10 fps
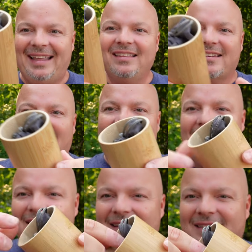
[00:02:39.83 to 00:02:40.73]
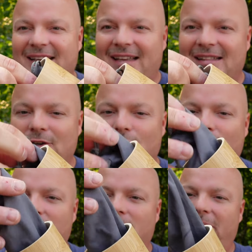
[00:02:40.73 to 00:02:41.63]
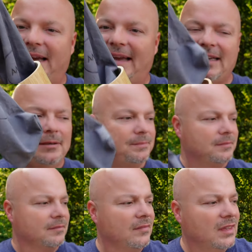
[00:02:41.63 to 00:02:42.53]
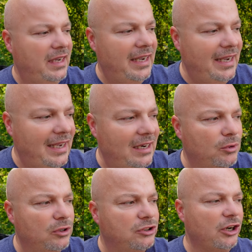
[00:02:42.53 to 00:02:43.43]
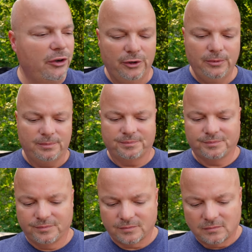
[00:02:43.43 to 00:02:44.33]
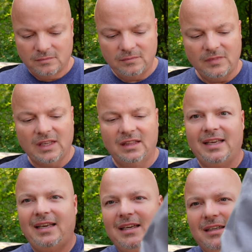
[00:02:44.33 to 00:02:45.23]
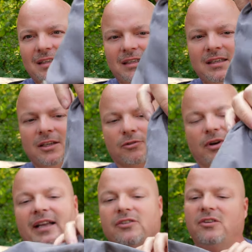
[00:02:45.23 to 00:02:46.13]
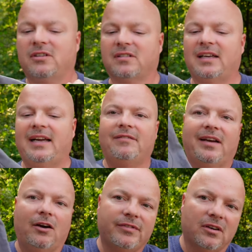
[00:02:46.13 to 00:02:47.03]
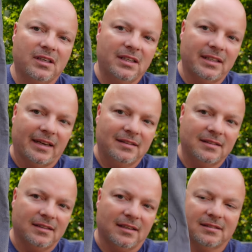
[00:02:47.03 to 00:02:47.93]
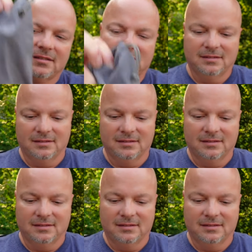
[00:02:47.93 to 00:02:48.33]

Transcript: Inside is a little bag, and we'll show you the razor. Does that have alpha on it? Yeah, it does.